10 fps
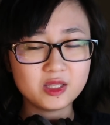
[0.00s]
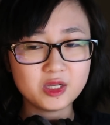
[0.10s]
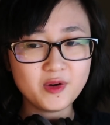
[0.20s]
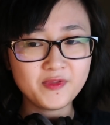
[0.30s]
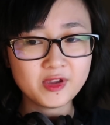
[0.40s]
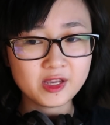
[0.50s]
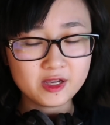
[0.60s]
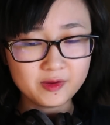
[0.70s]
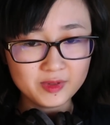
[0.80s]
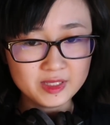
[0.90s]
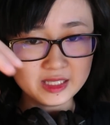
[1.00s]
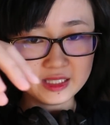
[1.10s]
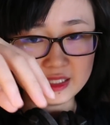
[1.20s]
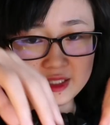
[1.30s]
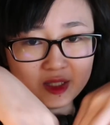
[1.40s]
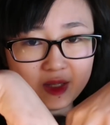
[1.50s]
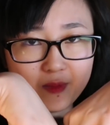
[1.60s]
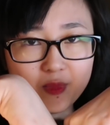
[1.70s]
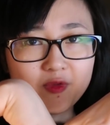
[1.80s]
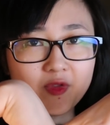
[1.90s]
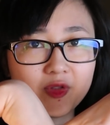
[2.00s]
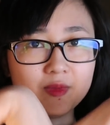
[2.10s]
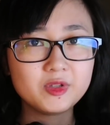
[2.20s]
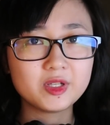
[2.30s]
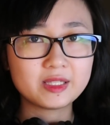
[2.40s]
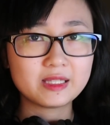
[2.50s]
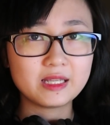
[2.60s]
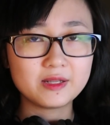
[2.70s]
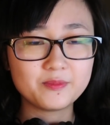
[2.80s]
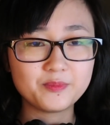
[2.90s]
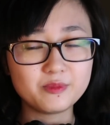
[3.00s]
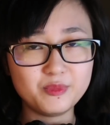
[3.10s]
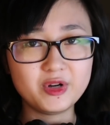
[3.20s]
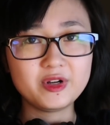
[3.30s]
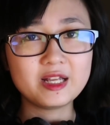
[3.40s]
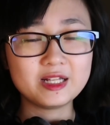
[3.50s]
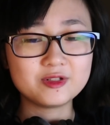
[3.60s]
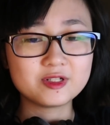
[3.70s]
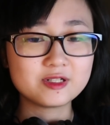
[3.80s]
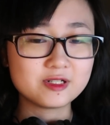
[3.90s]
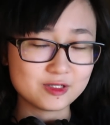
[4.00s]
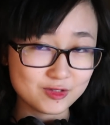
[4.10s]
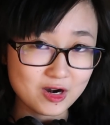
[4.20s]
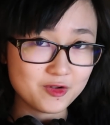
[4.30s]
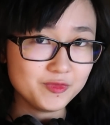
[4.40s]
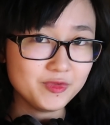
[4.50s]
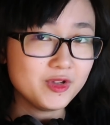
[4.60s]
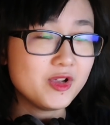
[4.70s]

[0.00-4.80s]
the earthquake happened, and then both of them just like buried underground.